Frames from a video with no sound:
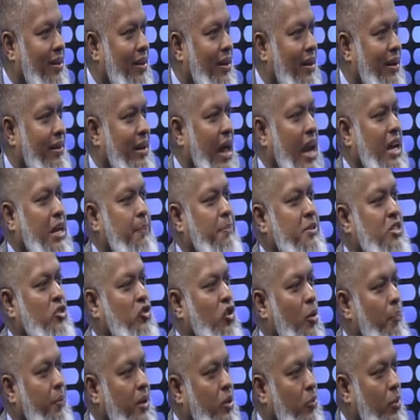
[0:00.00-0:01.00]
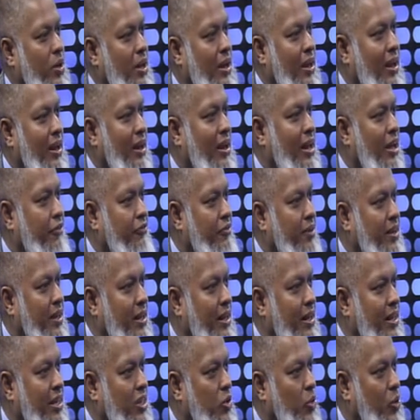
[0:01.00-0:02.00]
90 percent company will left
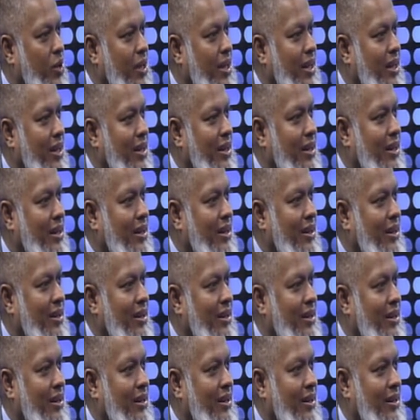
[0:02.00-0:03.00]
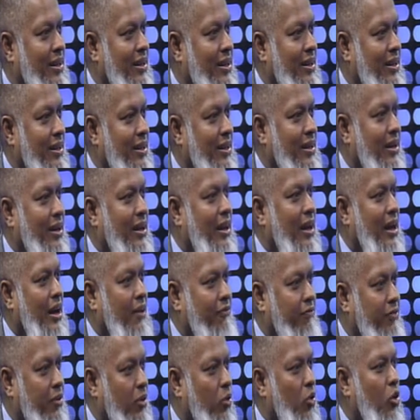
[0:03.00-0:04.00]
UK. Mm -hmm.
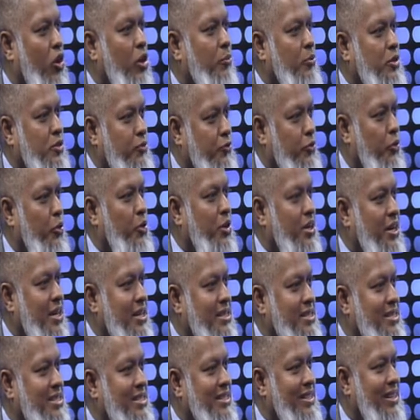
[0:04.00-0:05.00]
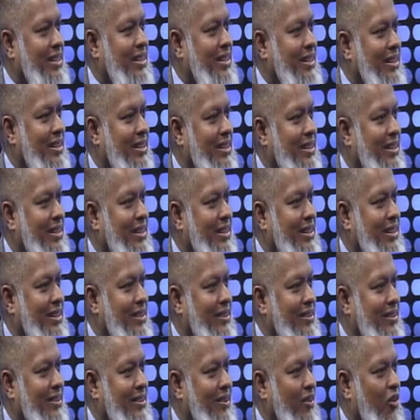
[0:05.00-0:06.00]
After almost 4 years,
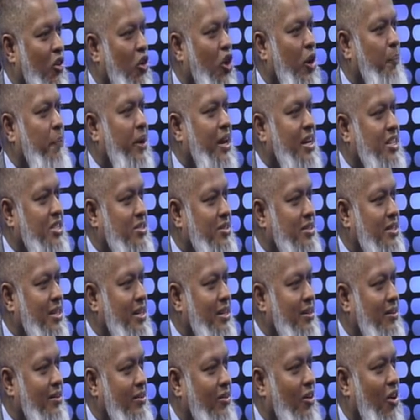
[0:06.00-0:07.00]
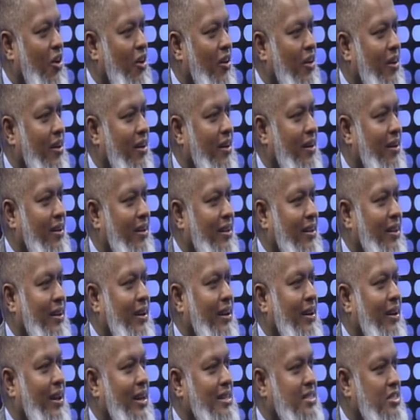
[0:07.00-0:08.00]
all predictions are wrong.
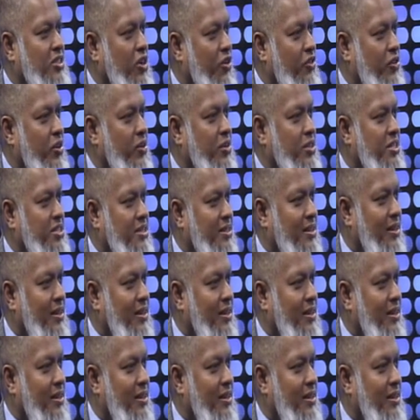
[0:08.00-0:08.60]
Last governor